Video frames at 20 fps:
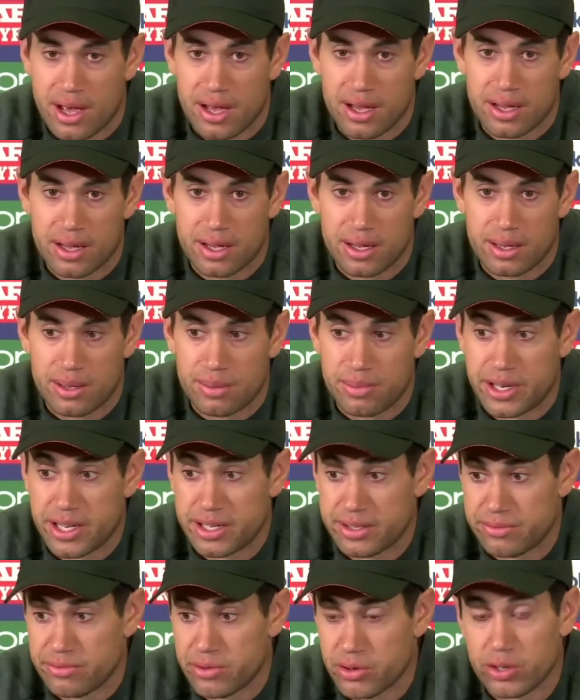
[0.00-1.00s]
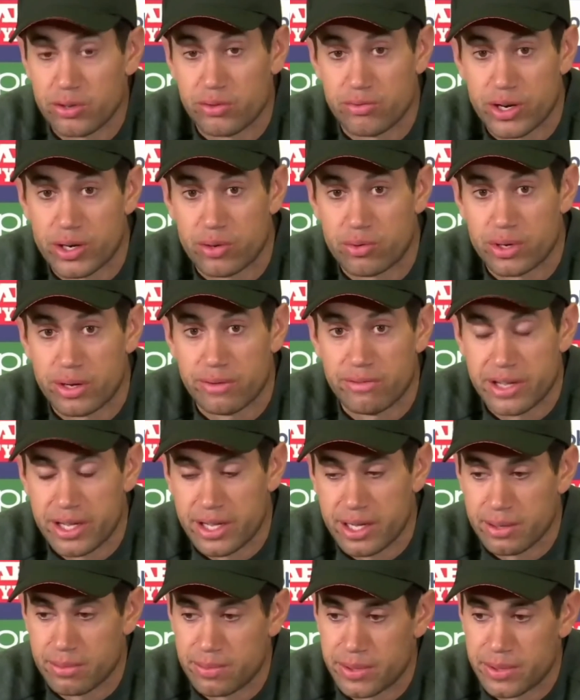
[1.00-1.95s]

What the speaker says: and has a very good record over here.